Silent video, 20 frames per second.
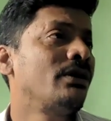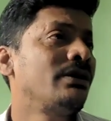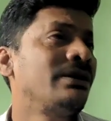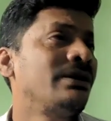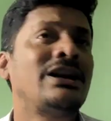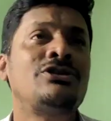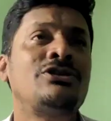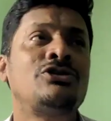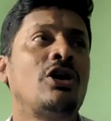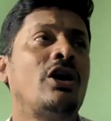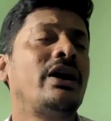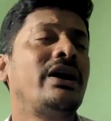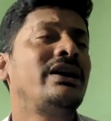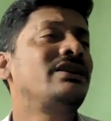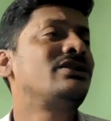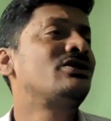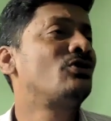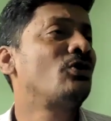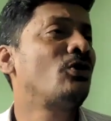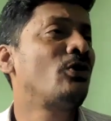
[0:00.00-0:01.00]
That joy
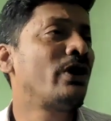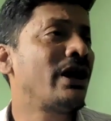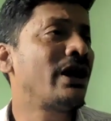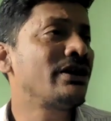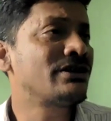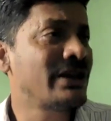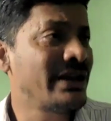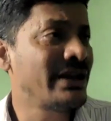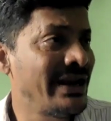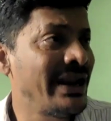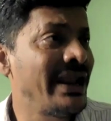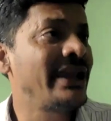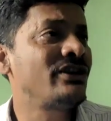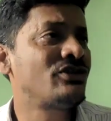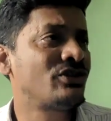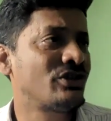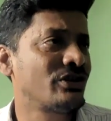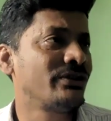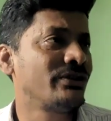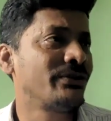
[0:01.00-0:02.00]
is known as
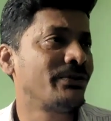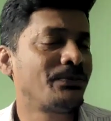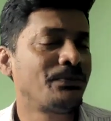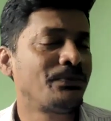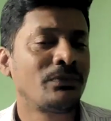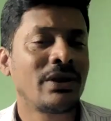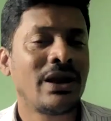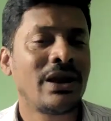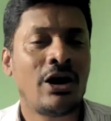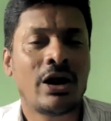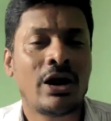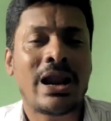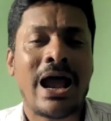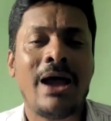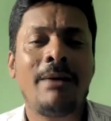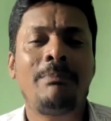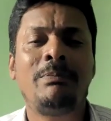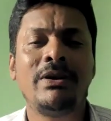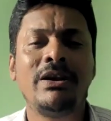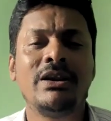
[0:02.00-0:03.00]
elation or
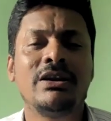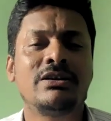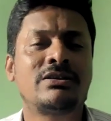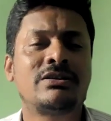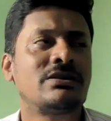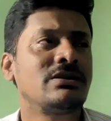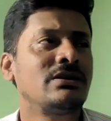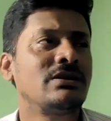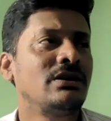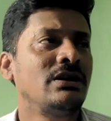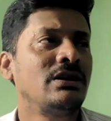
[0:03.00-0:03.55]
happiness